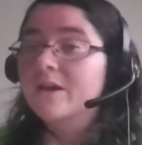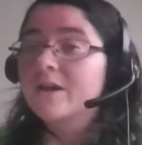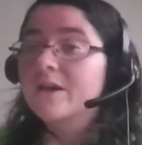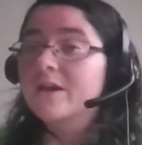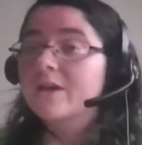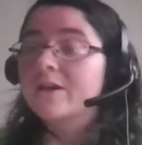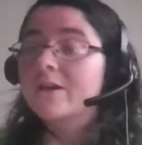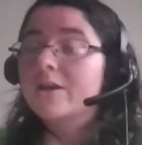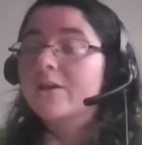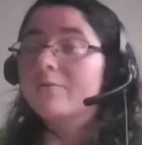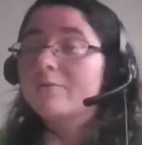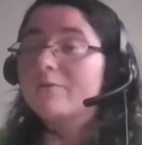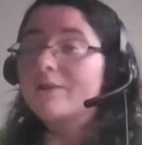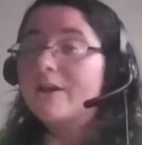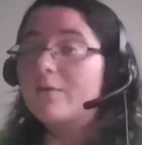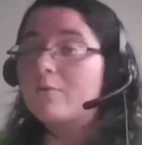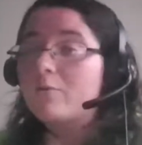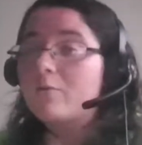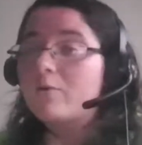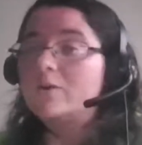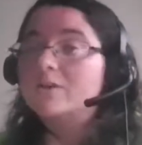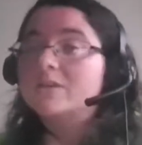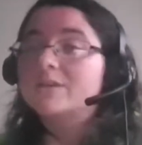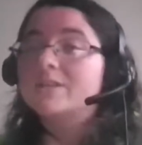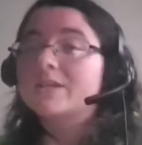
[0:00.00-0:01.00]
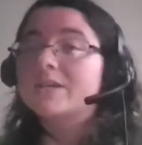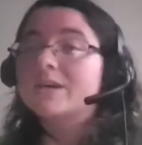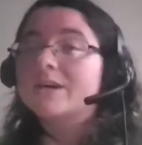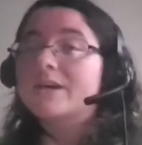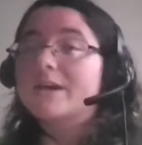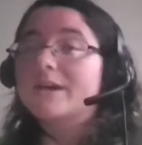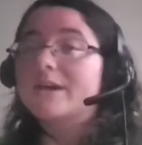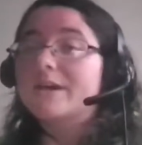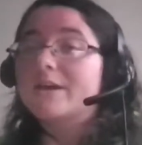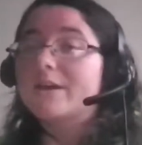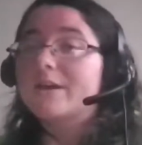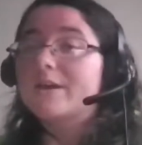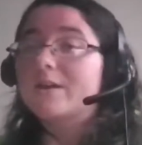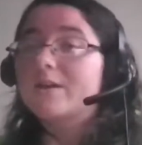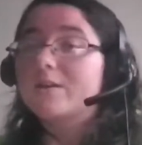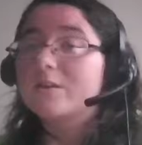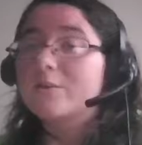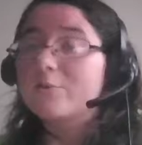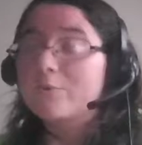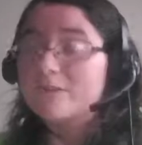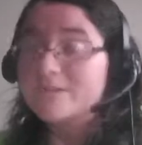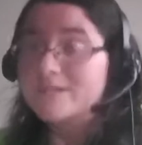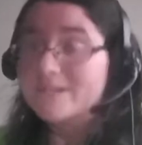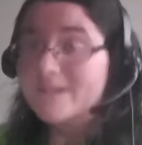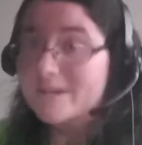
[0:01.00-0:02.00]
you know networks like
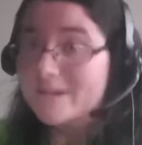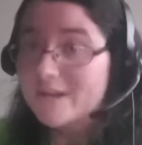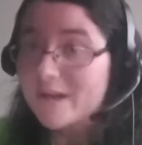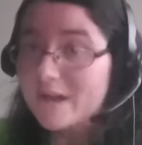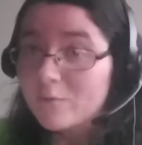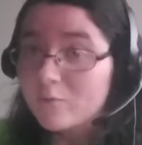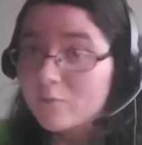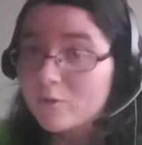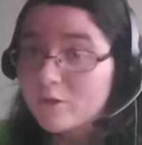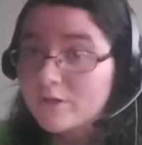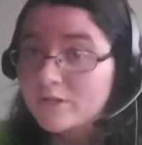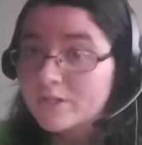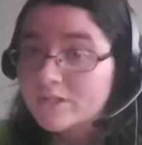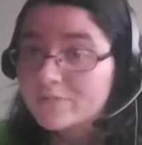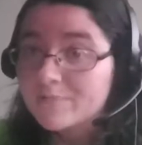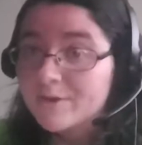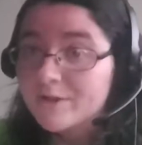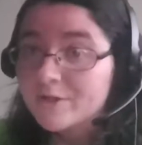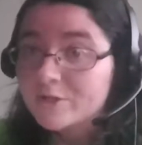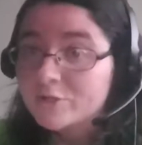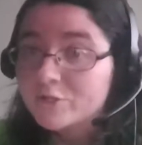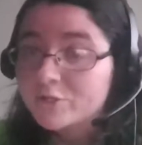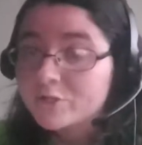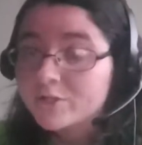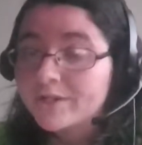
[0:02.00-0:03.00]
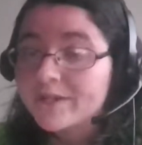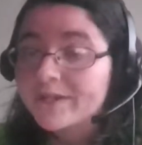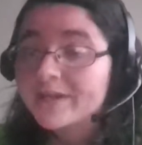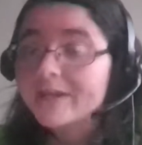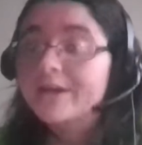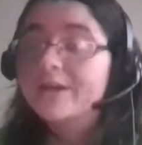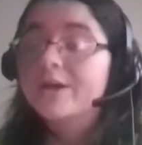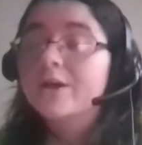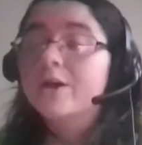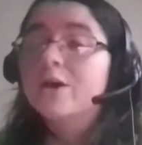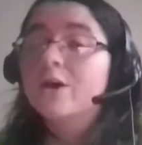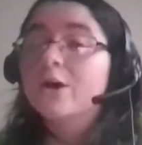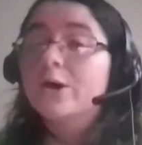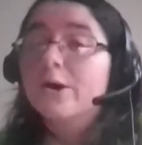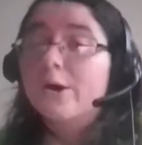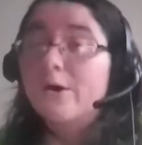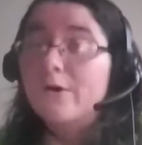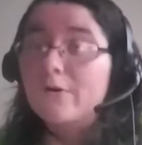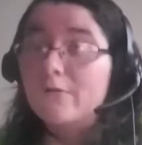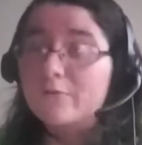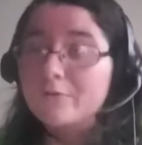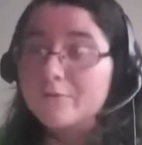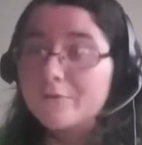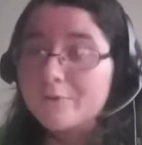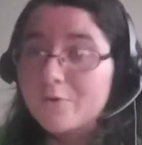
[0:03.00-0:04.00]
usa network especially
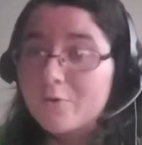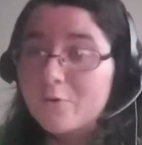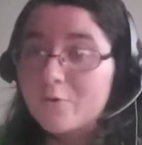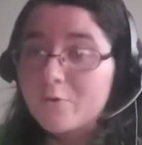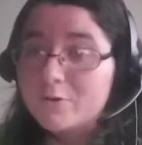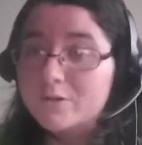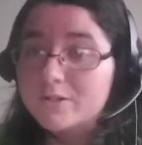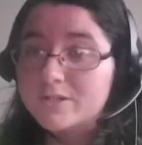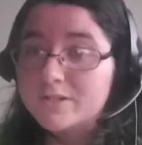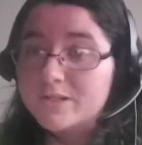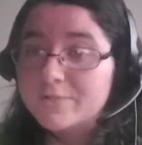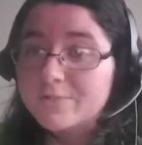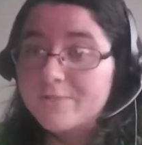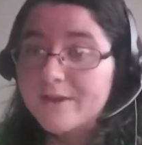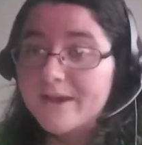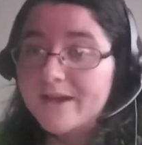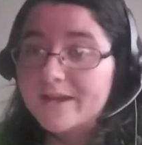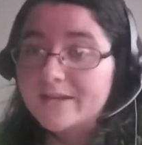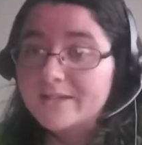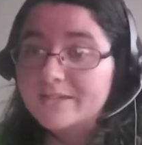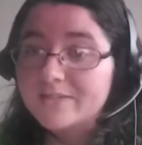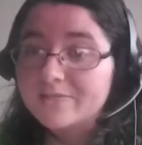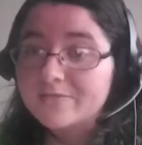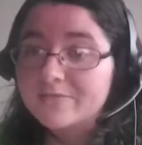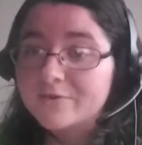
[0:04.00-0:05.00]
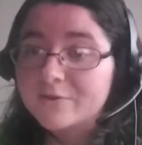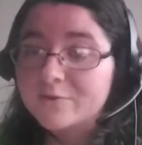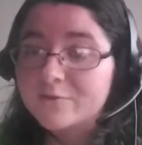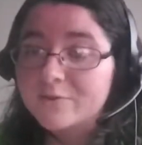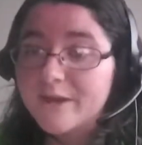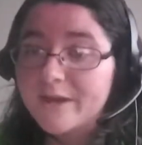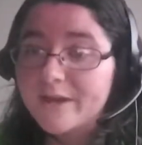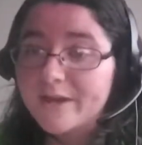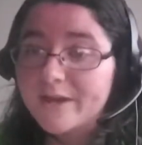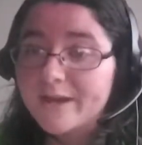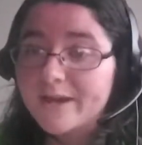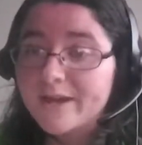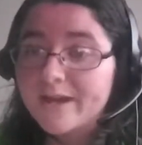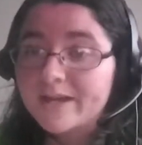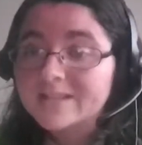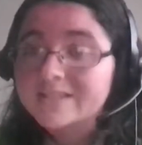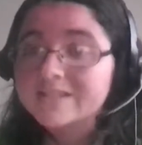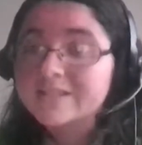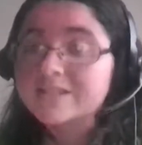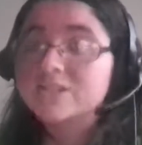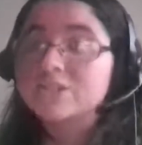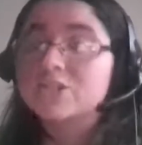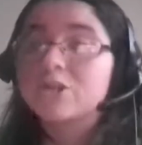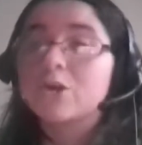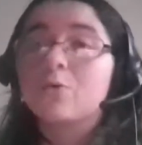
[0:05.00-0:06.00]
over the course of the past few decades
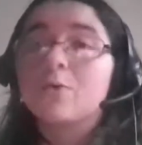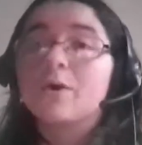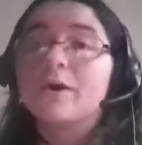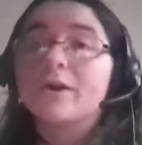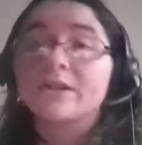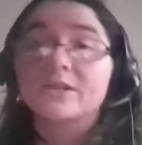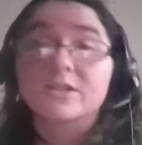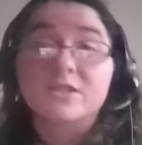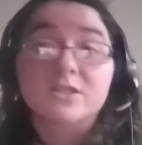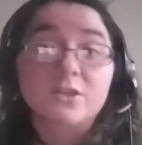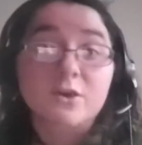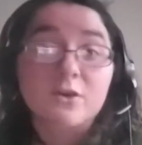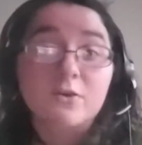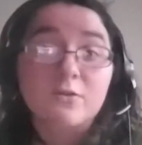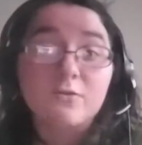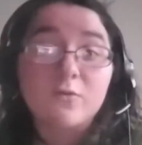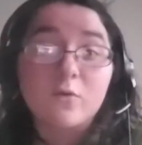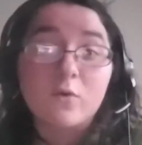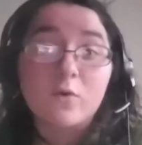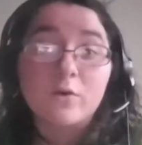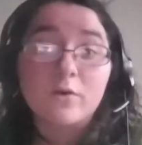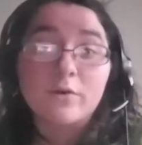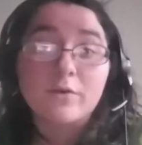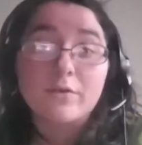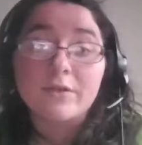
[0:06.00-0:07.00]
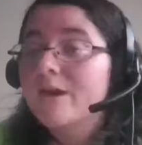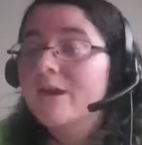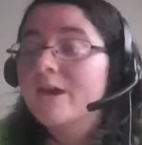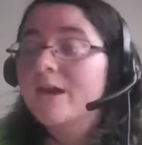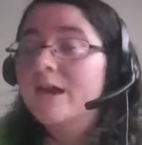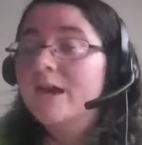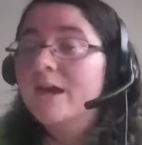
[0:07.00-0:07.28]
and so on and so forth.